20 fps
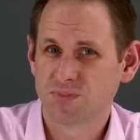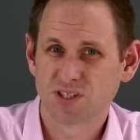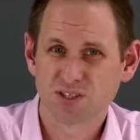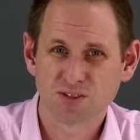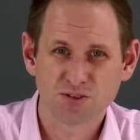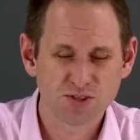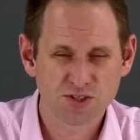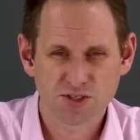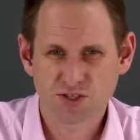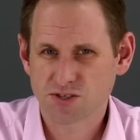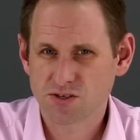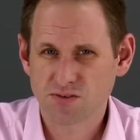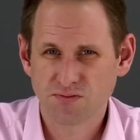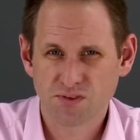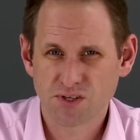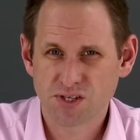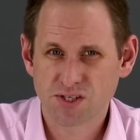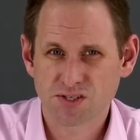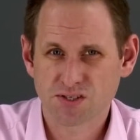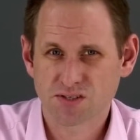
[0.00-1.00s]
And on the
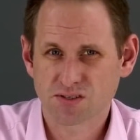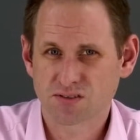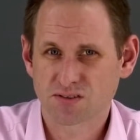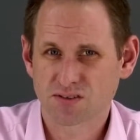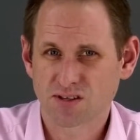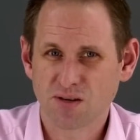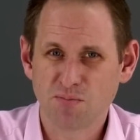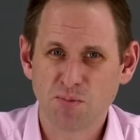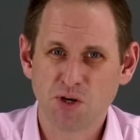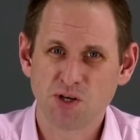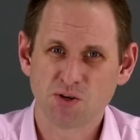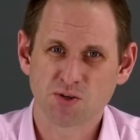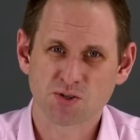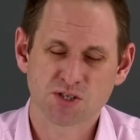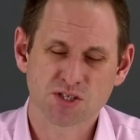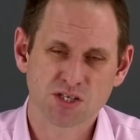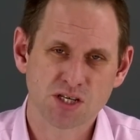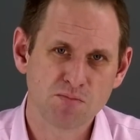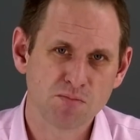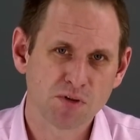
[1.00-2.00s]
surface, that might not
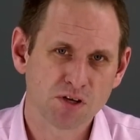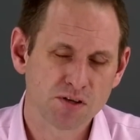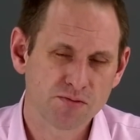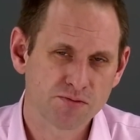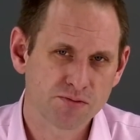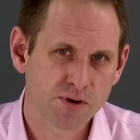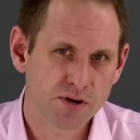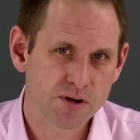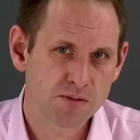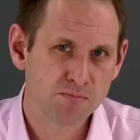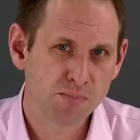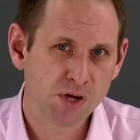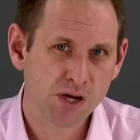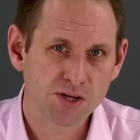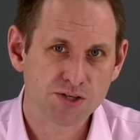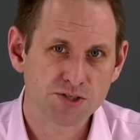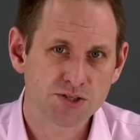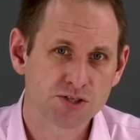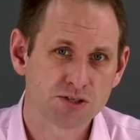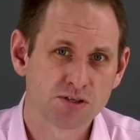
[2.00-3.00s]
seem like very
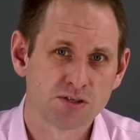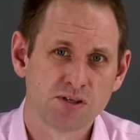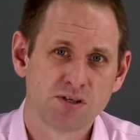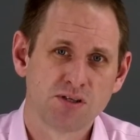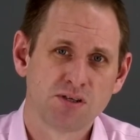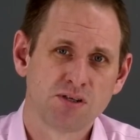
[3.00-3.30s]
much.